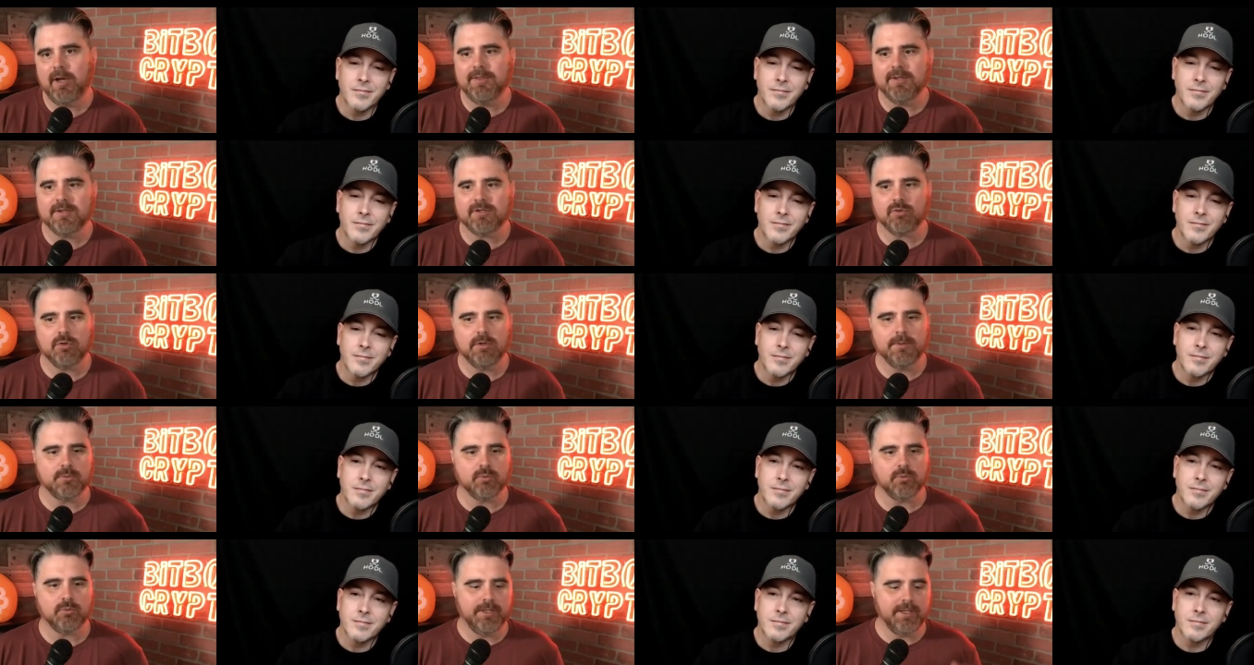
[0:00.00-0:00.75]
Speaker 1: the
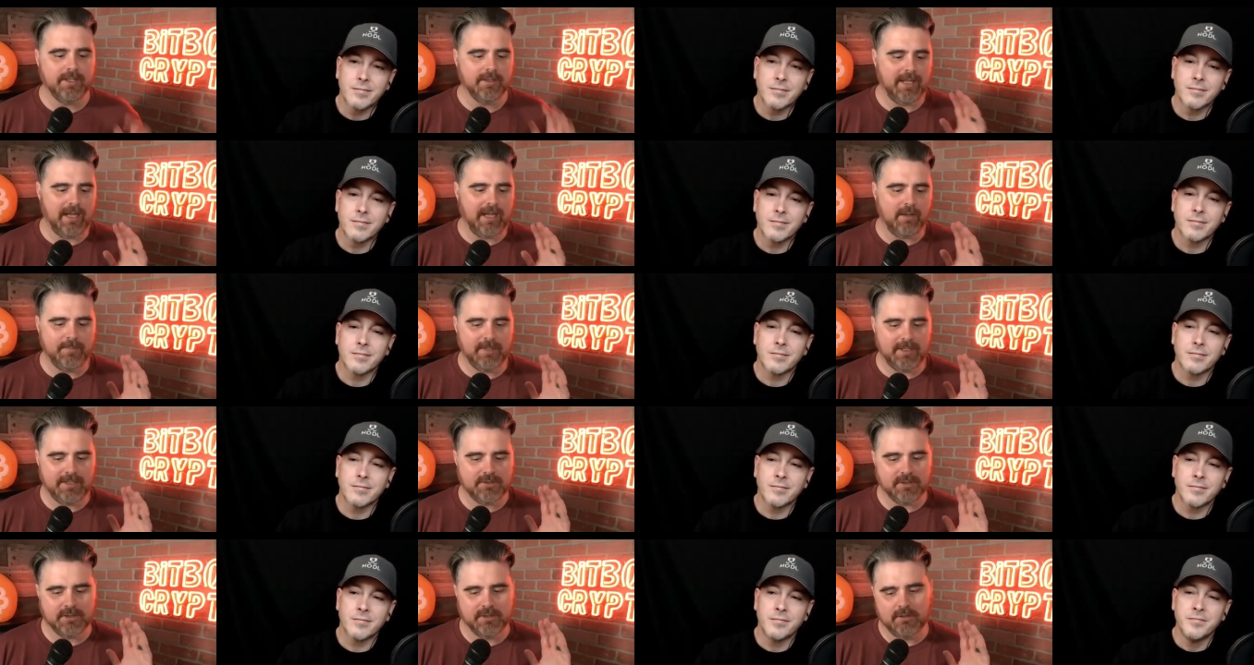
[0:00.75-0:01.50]
scripts really allowed
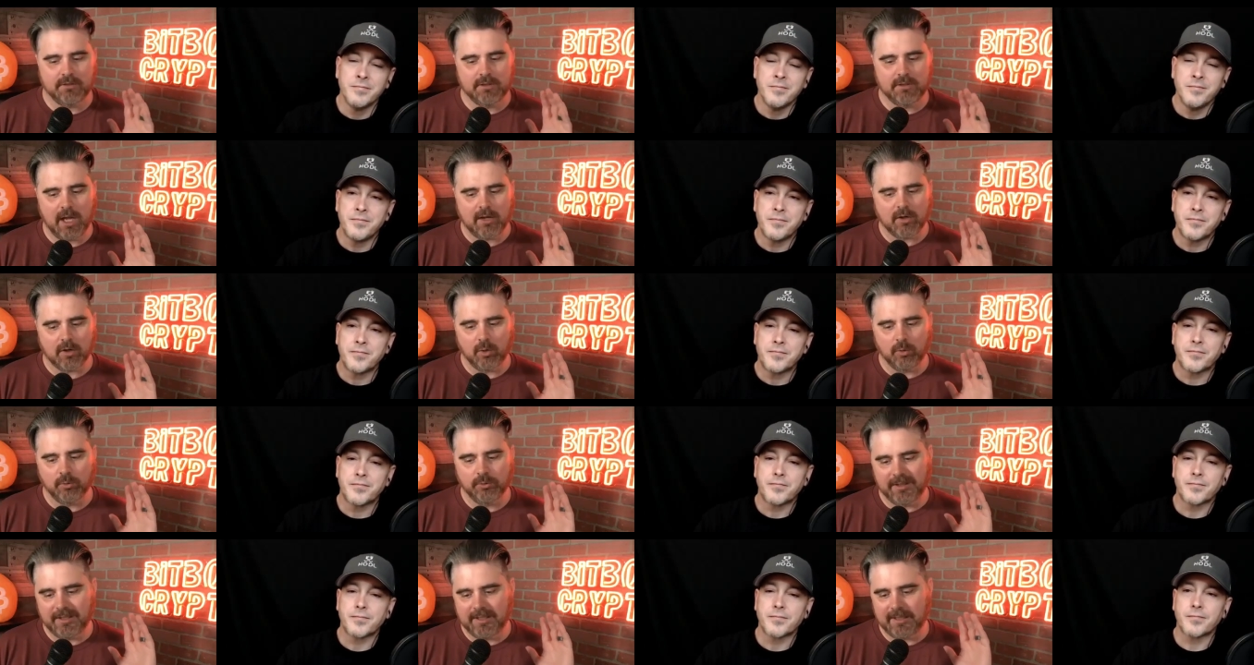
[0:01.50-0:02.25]
me to not
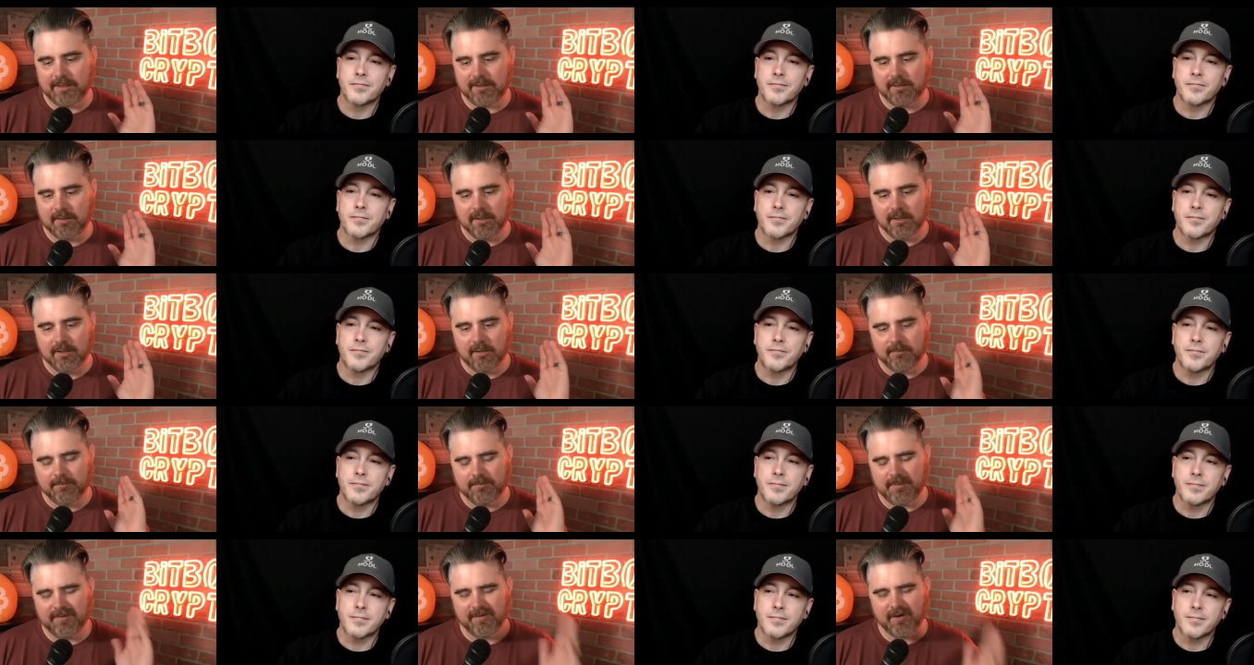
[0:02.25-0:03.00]
only
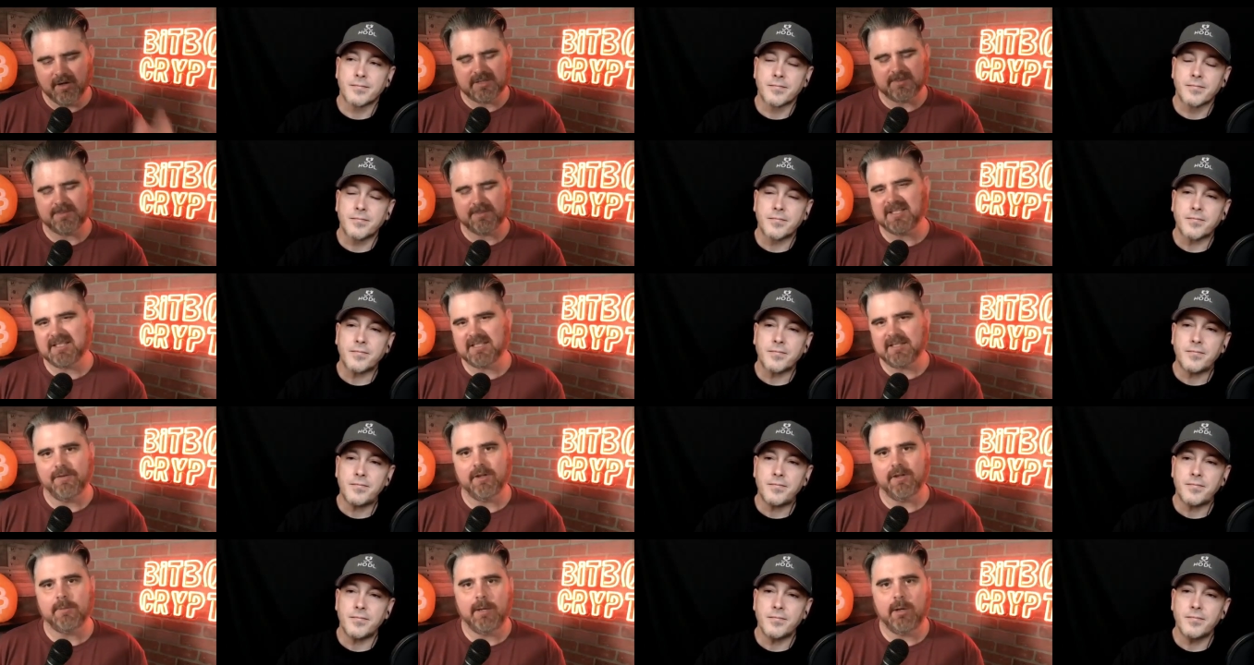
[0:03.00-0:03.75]
be very
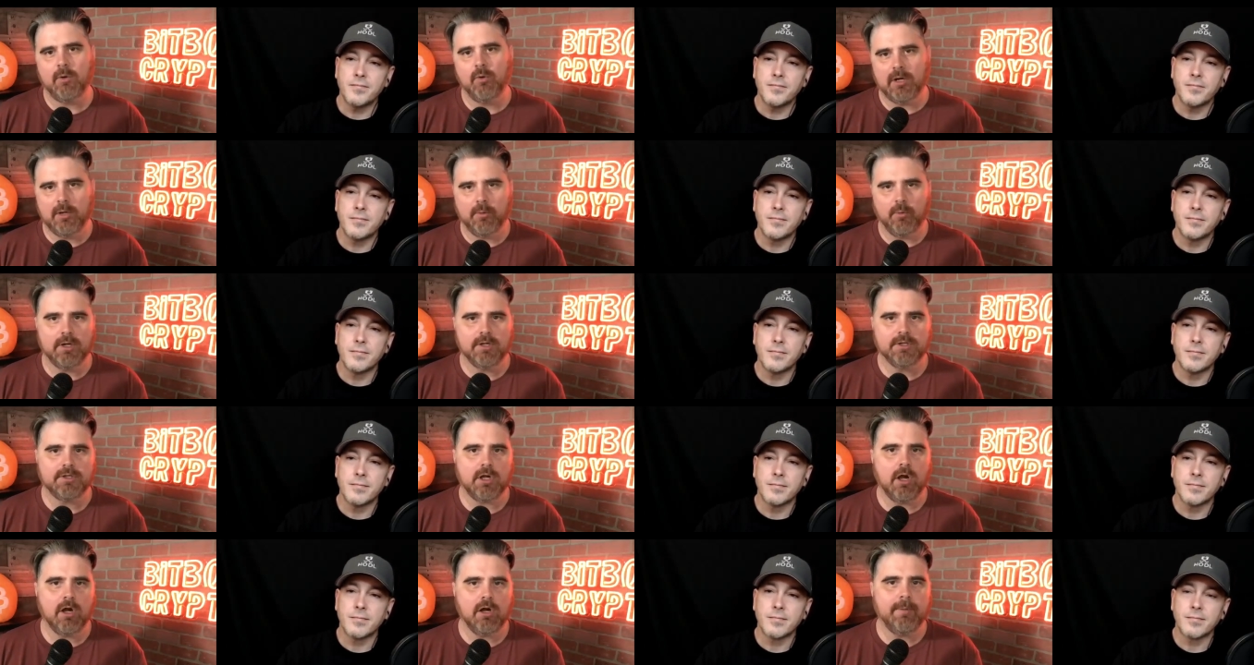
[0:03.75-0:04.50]
specific about what I want
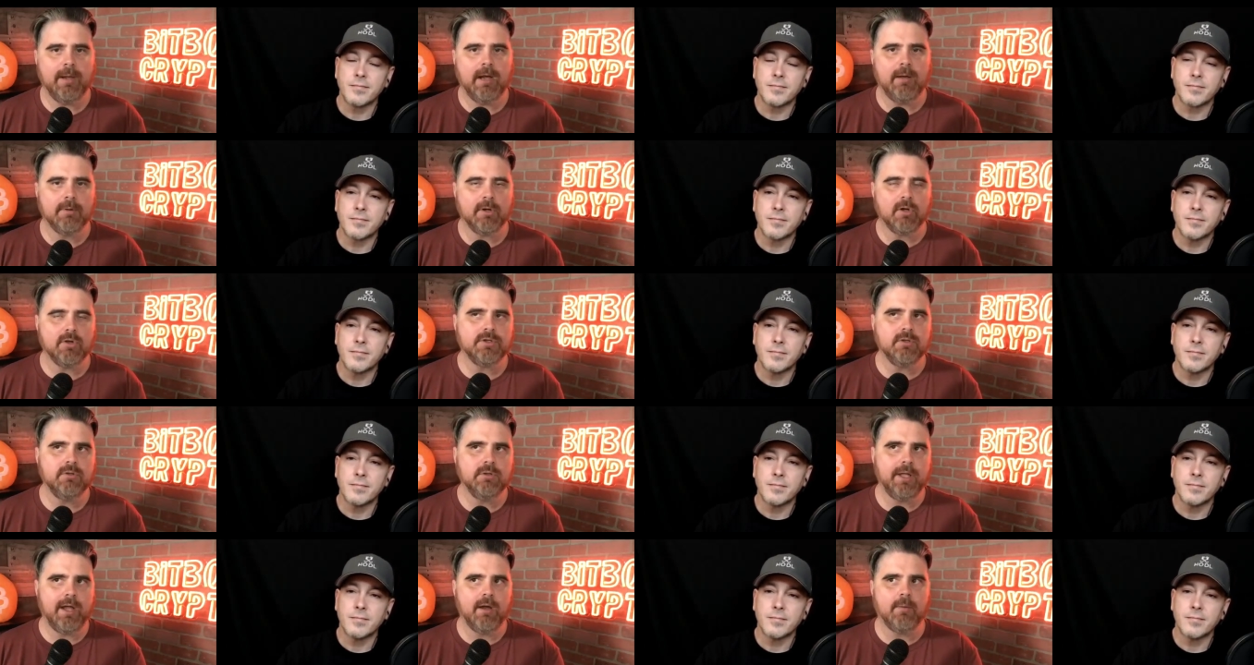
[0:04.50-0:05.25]
to talk about, but also
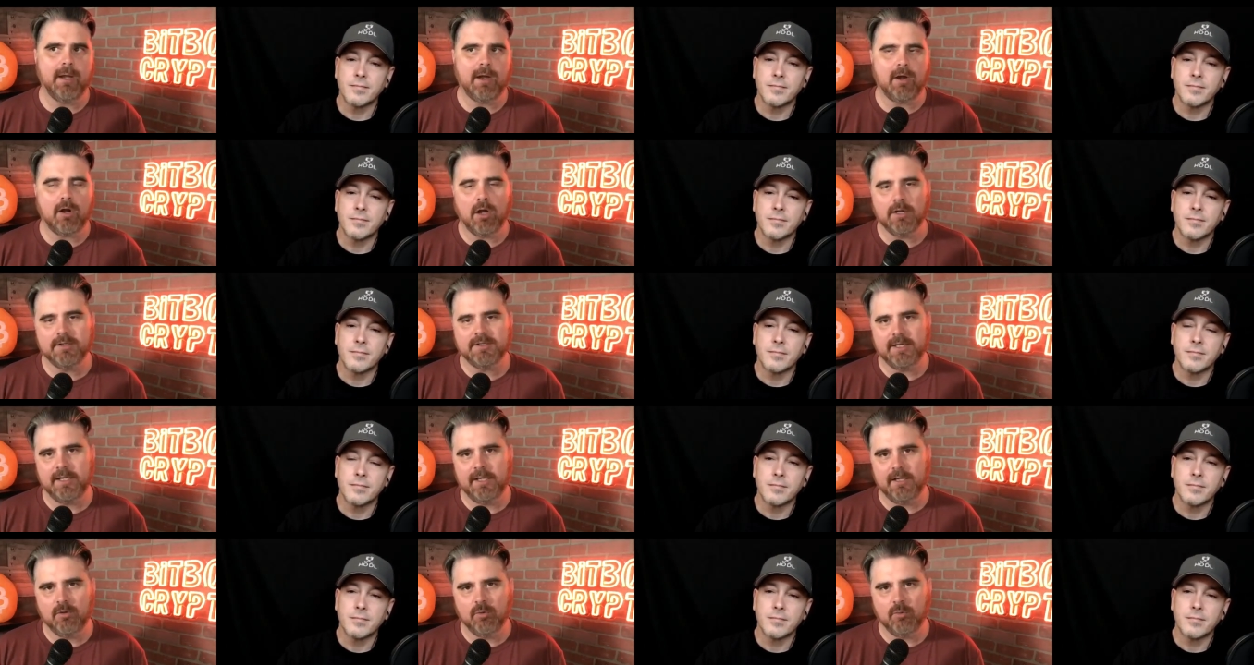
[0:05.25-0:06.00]
lay out my
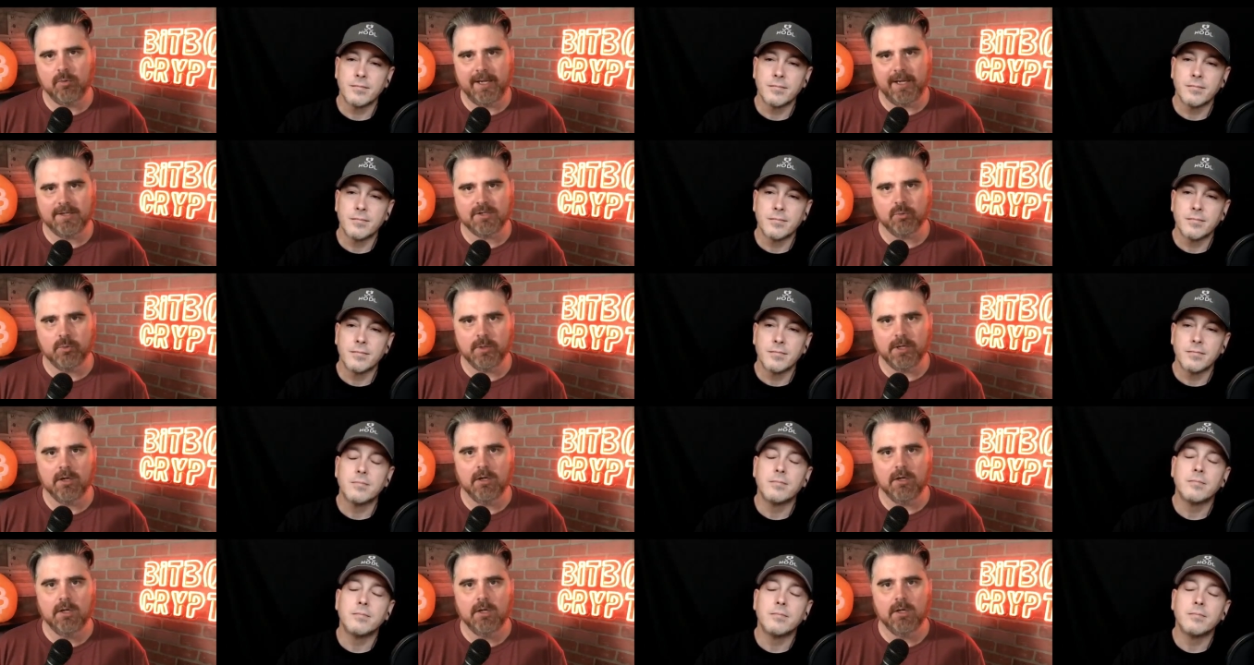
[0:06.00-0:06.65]
content in a way to where